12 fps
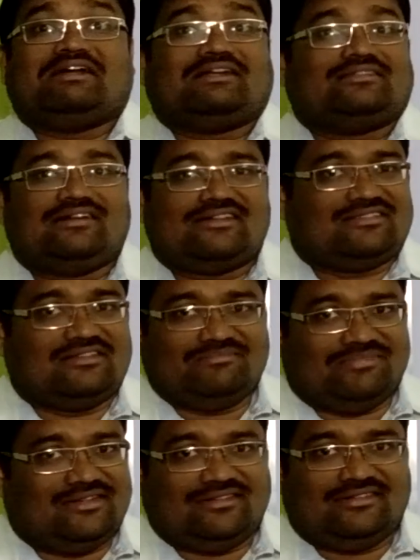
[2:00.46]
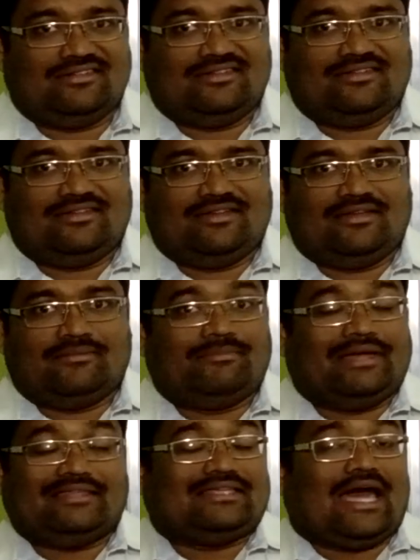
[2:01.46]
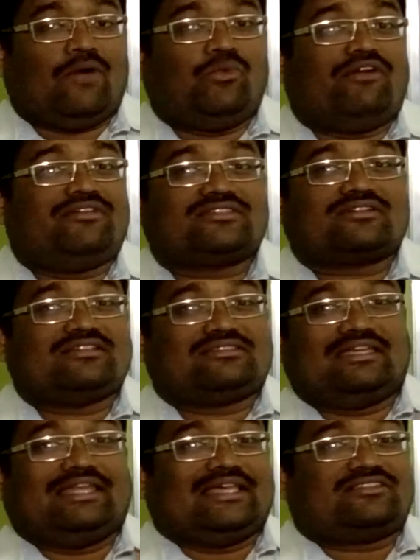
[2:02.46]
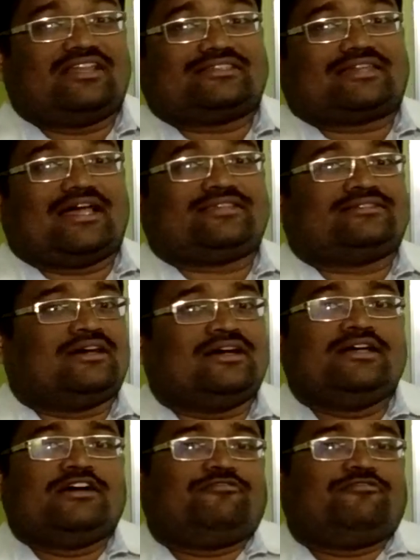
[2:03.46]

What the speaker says: not that simple. And we have discussed in yesterday's class now.